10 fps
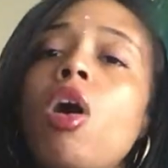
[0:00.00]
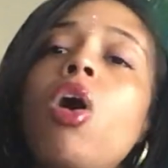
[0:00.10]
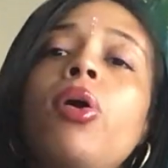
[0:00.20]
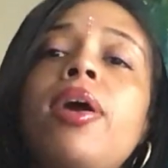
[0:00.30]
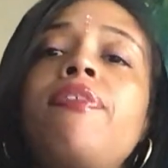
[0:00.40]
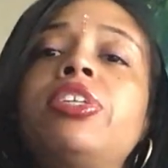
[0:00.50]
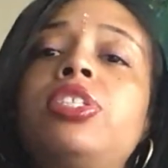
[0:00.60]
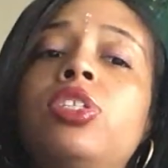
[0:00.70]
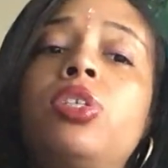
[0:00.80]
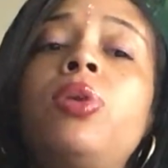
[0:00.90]
All you have to
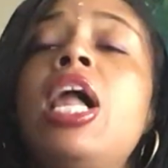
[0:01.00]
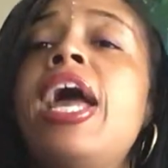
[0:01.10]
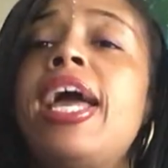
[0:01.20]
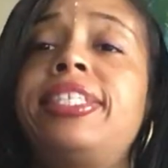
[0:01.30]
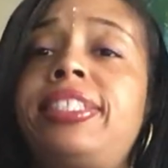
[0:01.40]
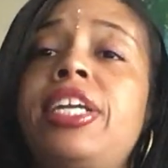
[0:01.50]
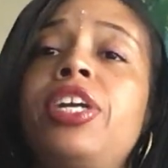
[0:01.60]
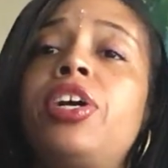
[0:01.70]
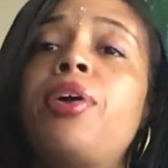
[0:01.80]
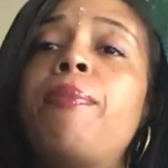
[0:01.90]
do is send
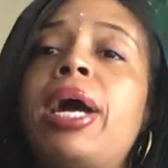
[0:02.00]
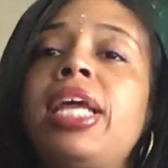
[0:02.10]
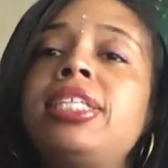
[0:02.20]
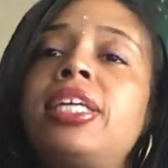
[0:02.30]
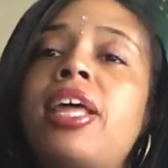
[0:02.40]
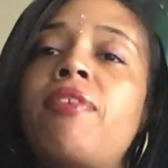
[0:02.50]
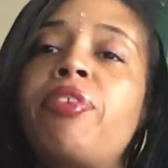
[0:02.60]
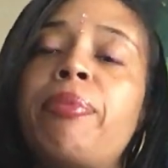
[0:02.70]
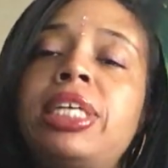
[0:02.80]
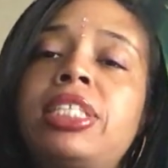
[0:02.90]
your money to the
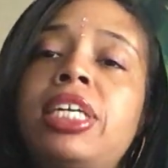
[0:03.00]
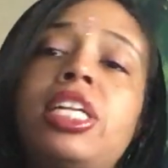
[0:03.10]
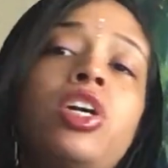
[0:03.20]
information,